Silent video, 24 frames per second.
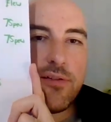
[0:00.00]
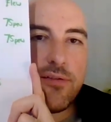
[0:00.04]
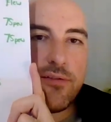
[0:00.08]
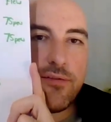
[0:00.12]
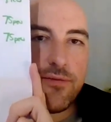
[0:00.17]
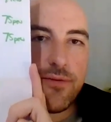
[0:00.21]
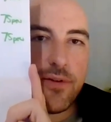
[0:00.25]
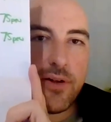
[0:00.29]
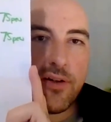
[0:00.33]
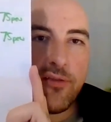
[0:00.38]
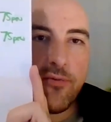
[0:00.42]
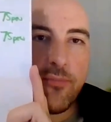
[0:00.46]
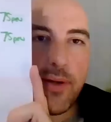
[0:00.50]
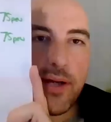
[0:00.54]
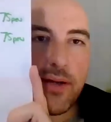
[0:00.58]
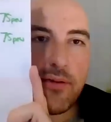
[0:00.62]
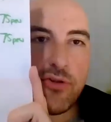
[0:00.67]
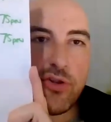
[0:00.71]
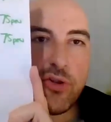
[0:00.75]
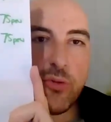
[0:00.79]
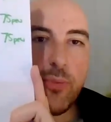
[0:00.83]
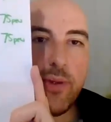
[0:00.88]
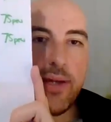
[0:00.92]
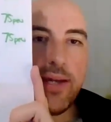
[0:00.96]

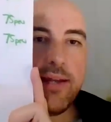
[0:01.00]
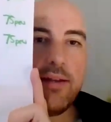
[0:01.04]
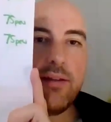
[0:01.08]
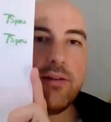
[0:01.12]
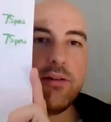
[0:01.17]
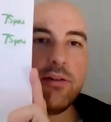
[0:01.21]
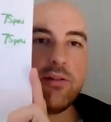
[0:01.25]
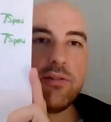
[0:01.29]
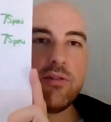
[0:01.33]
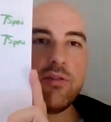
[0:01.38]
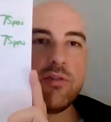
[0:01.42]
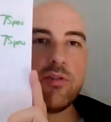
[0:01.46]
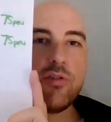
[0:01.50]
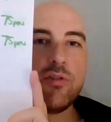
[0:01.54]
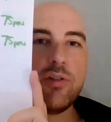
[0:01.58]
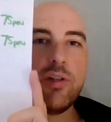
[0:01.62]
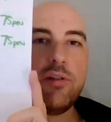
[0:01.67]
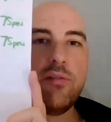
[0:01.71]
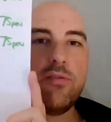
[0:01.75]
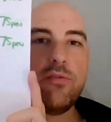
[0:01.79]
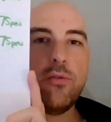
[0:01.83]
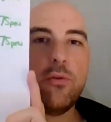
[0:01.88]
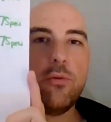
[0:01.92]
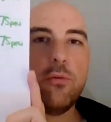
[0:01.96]
£5 you bet. Nice and
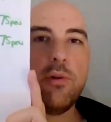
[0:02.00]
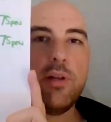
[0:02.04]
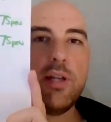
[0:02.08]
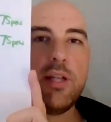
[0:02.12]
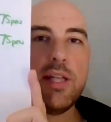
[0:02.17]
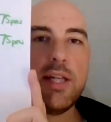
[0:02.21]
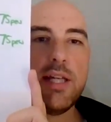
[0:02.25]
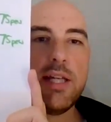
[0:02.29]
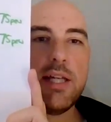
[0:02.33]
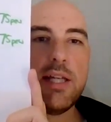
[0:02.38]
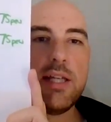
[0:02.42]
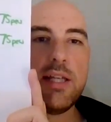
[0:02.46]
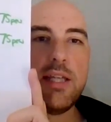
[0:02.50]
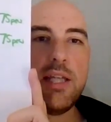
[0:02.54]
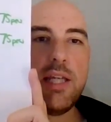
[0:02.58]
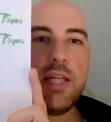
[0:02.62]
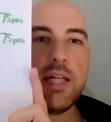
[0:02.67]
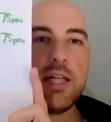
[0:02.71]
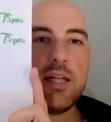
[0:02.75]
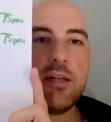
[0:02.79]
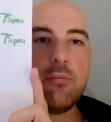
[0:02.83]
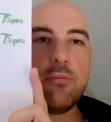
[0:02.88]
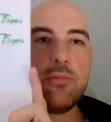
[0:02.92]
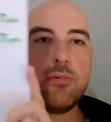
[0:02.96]
straightforward in that
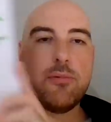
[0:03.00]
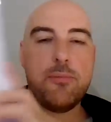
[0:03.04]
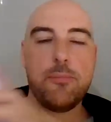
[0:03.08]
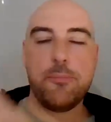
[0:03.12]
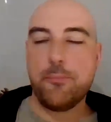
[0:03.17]
handicap.